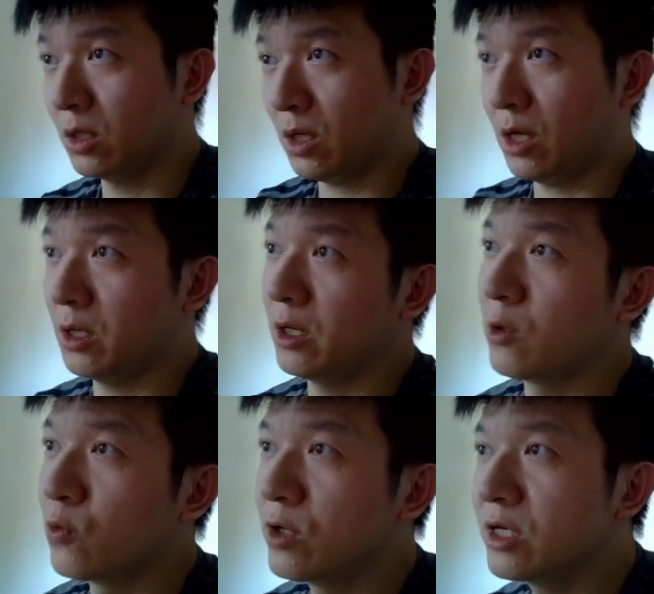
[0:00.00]
and
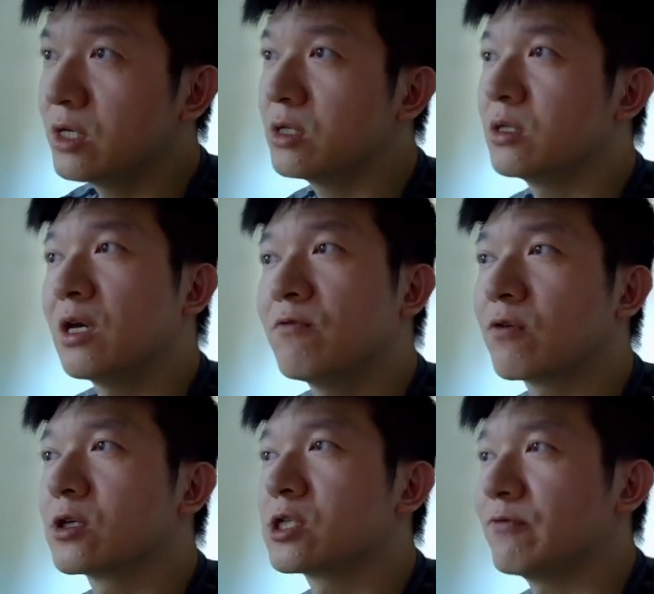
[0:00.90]
reading
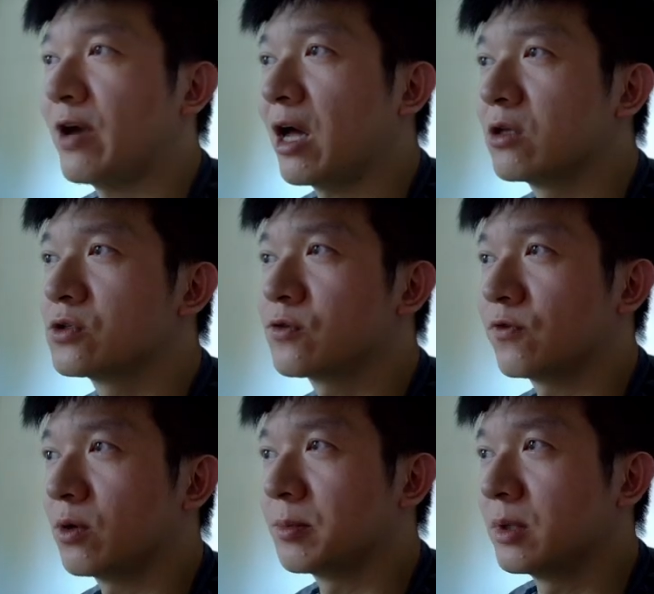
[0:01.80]
inverse values
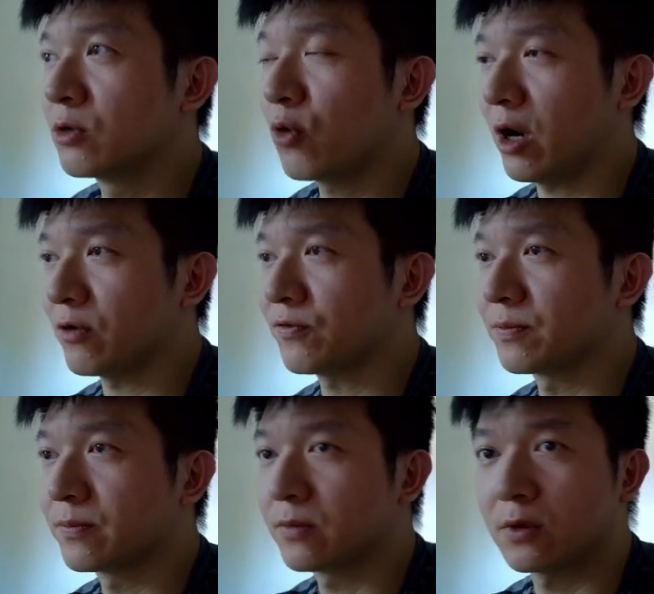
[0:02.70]
from a graph.
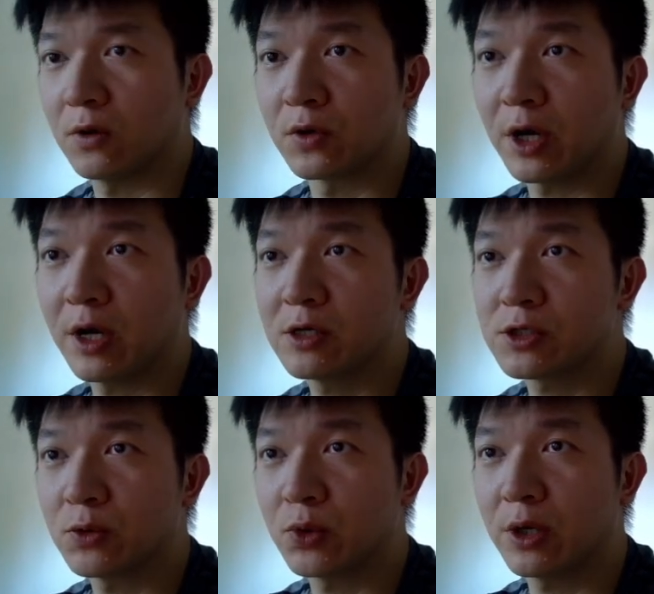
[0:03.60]
Okay,
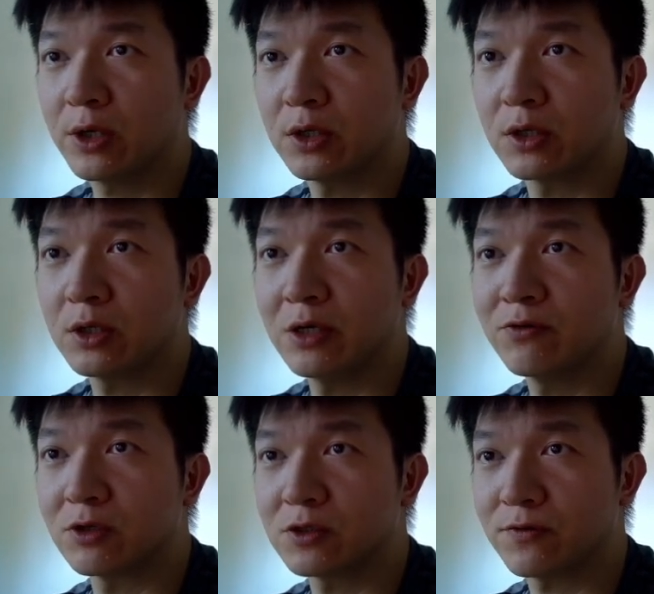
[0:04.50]
so we are here,
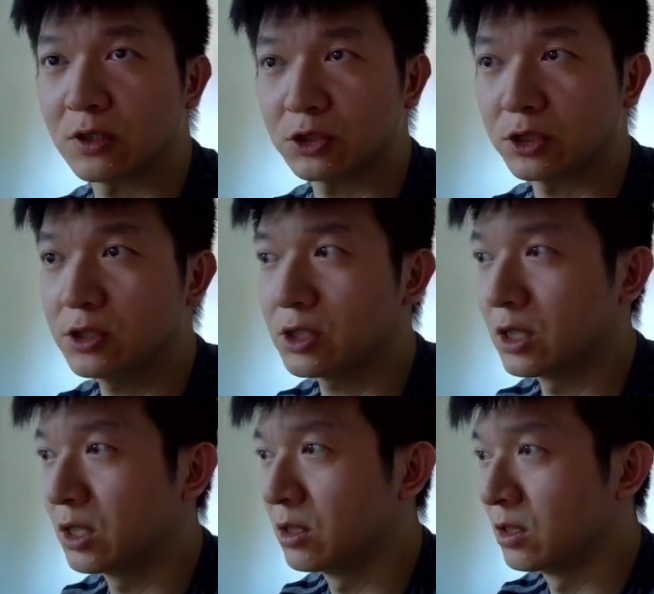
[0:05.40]
inverse functions.
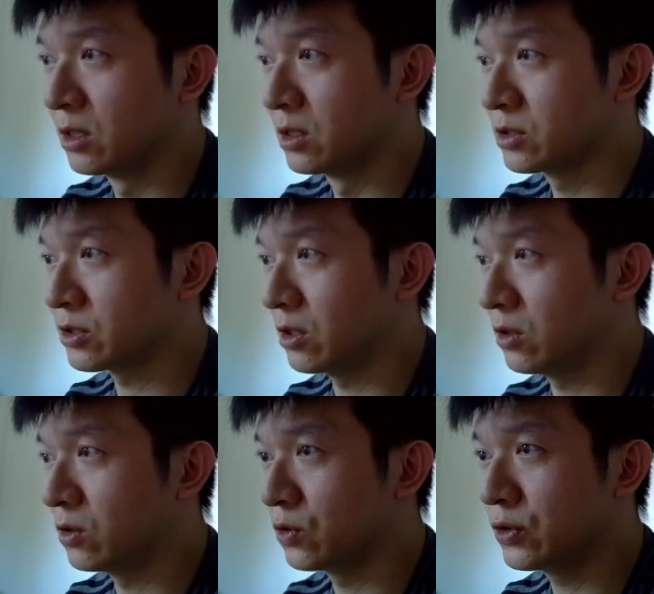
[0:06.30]

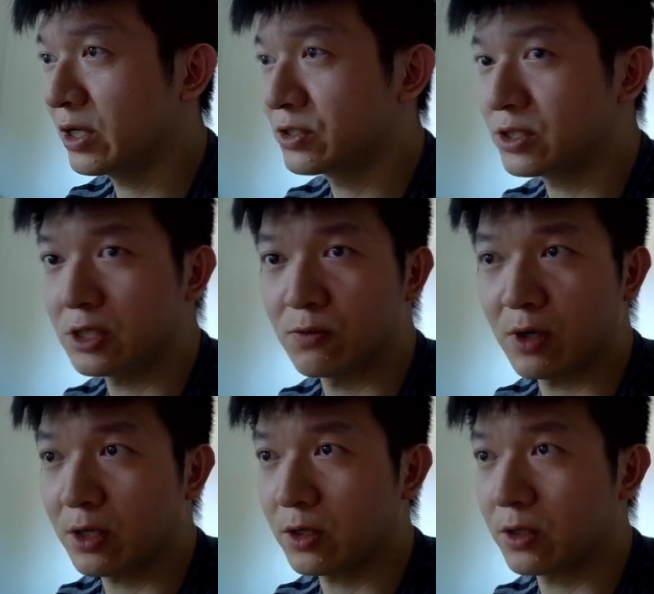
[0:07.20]
So you can see
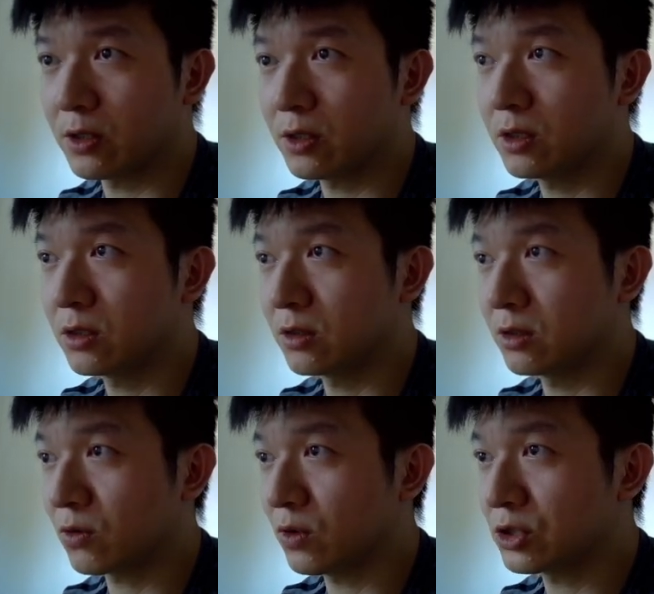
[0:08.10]
right here, the
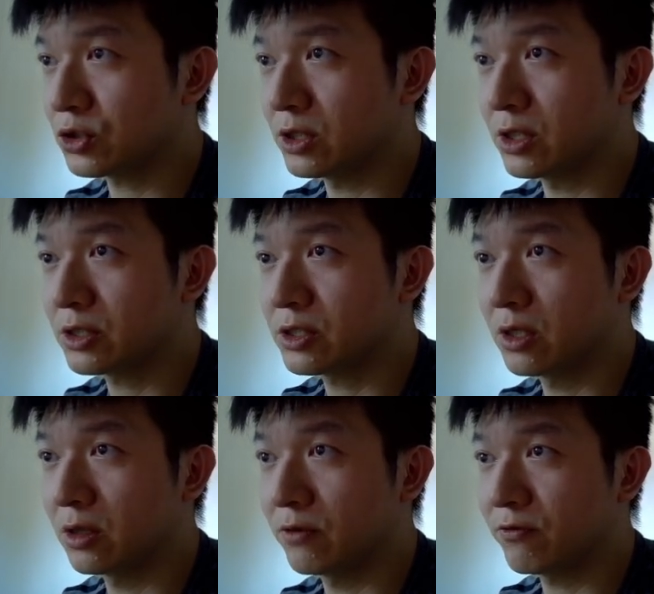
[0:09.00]
question is,
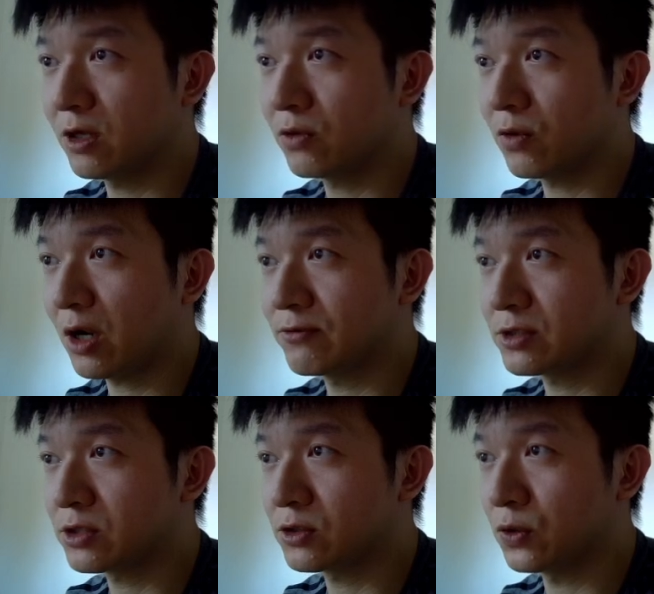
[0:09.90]
the following graph
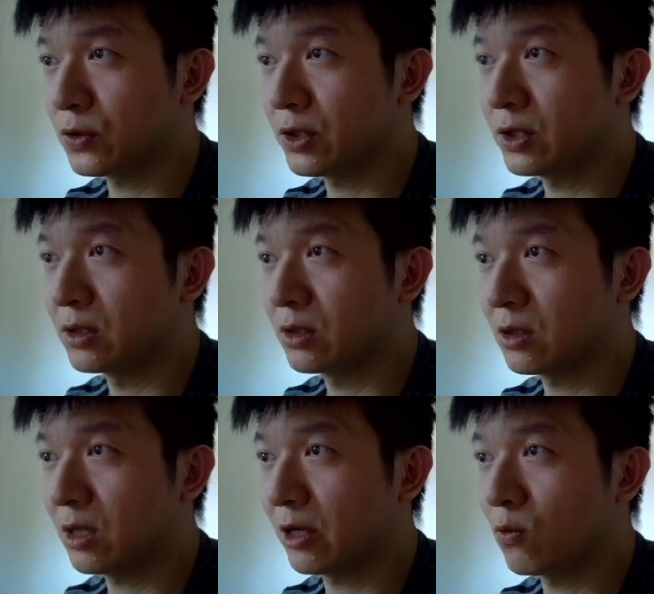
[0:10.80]
is showing
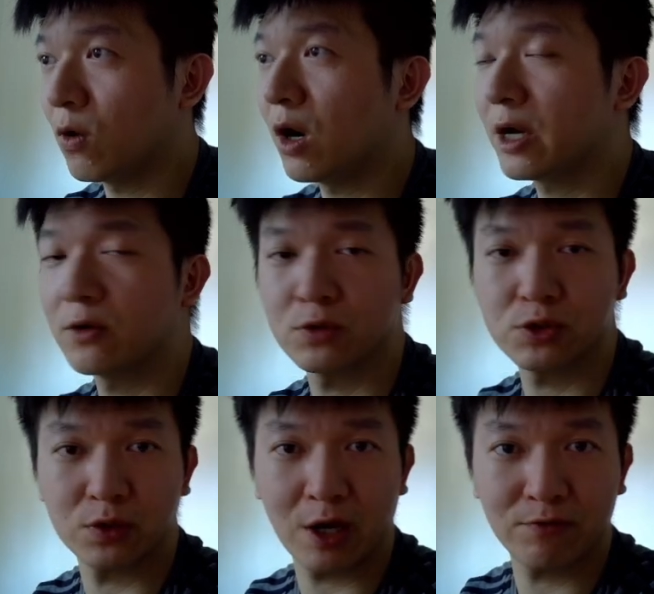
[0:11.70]
like y equals
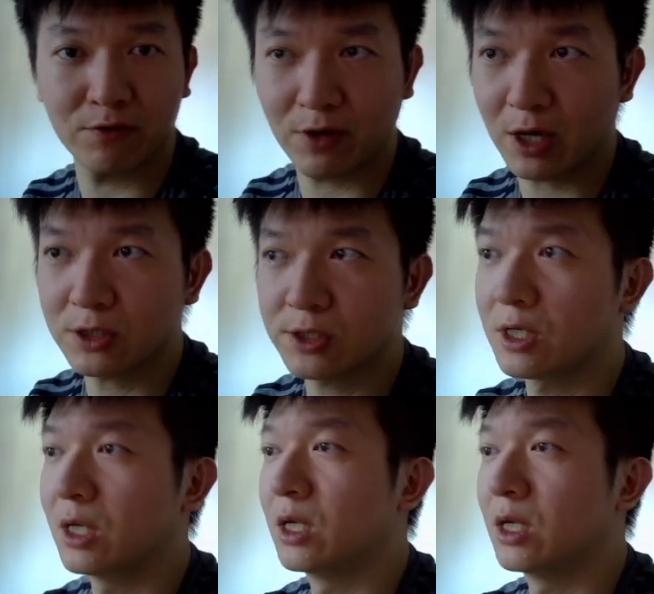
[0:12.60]
to f of x,